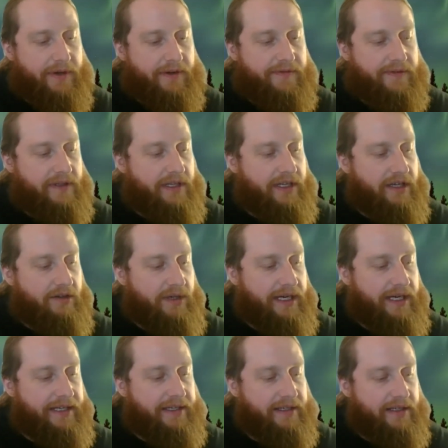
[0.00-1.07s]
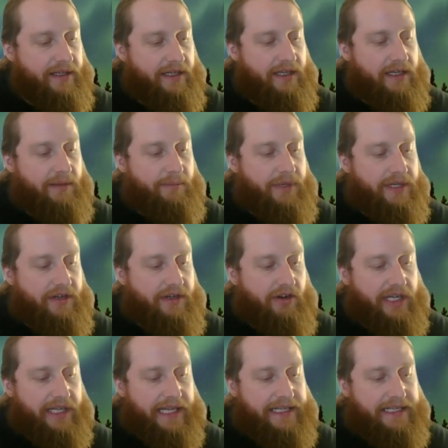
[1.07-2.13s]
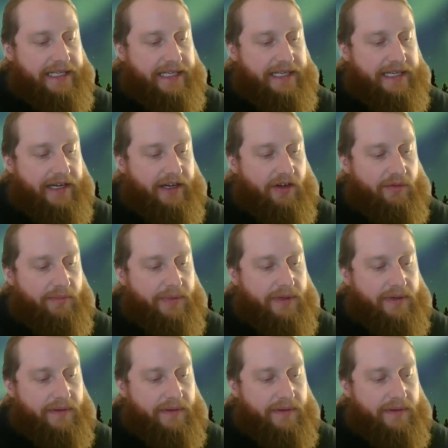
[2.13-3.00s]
perfectly all right, but knowing that didn't help.